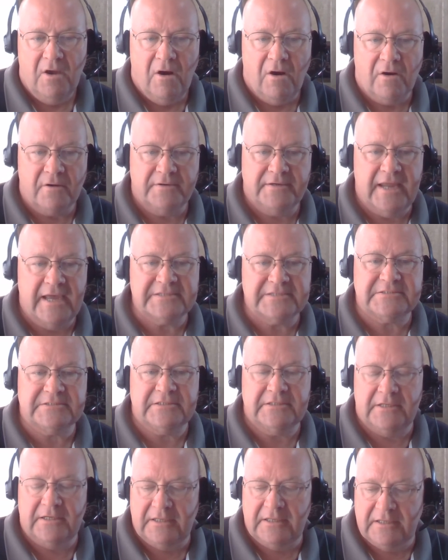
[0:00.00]
Our
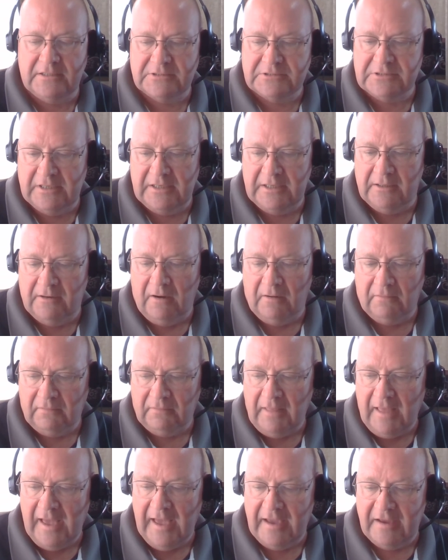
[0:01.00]
destinies in our
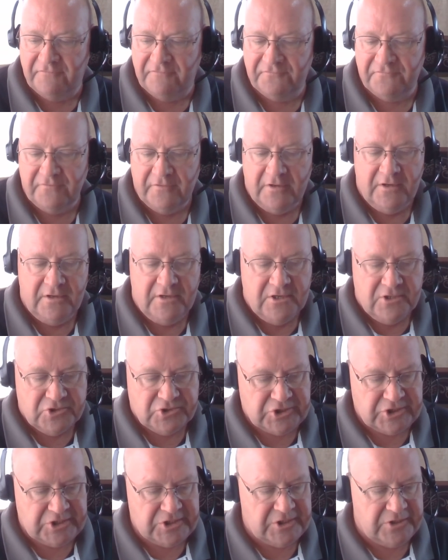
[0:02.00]
life,
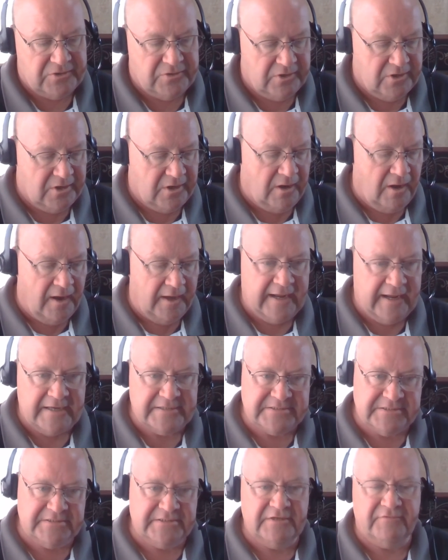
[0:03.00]
she, God
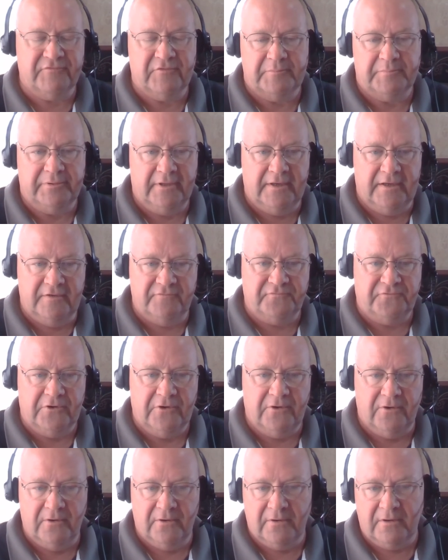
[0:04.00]
has a different plan for
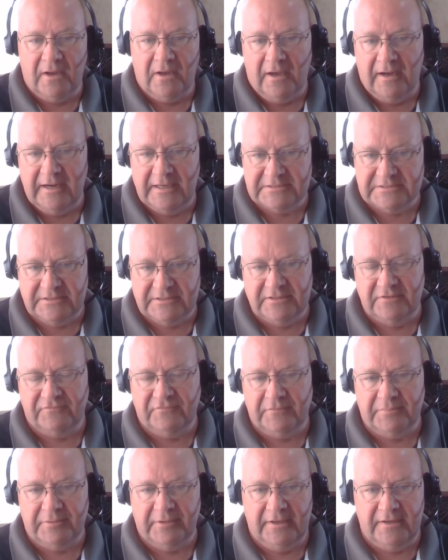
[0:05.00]
her. God has a
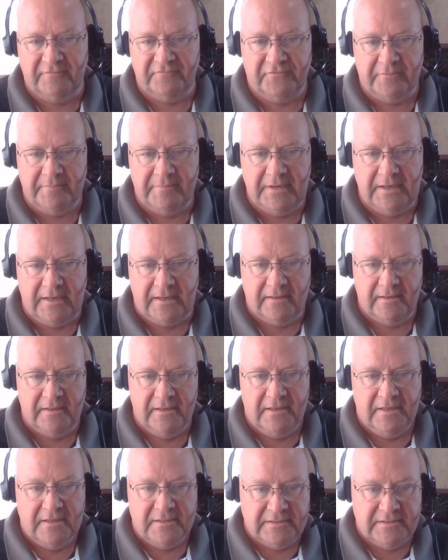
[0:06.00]
different plan for me.
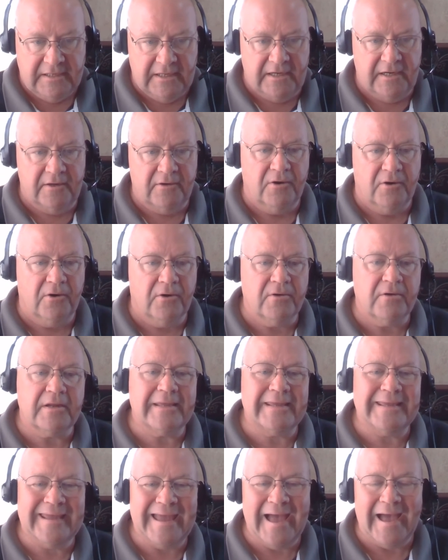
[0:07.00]
Did it hurt?
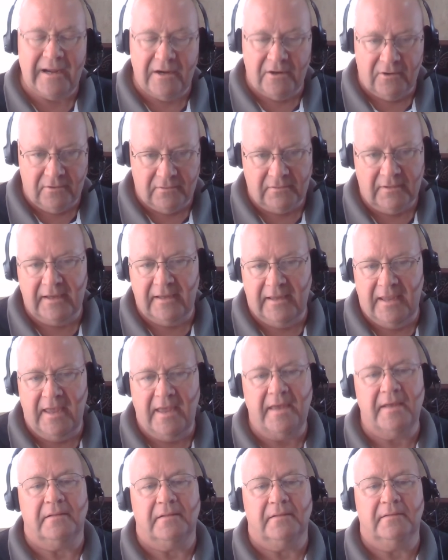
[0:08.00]
Yeah, it hurt like
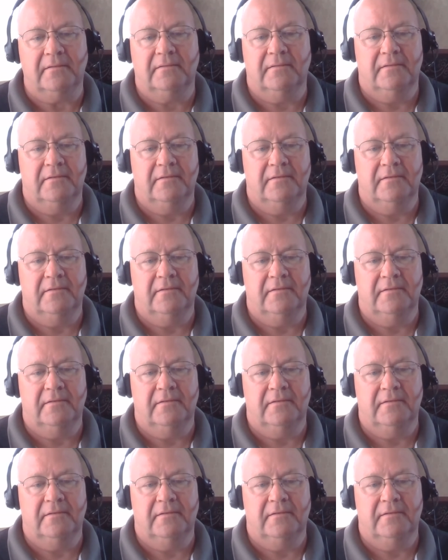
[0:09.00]
hell.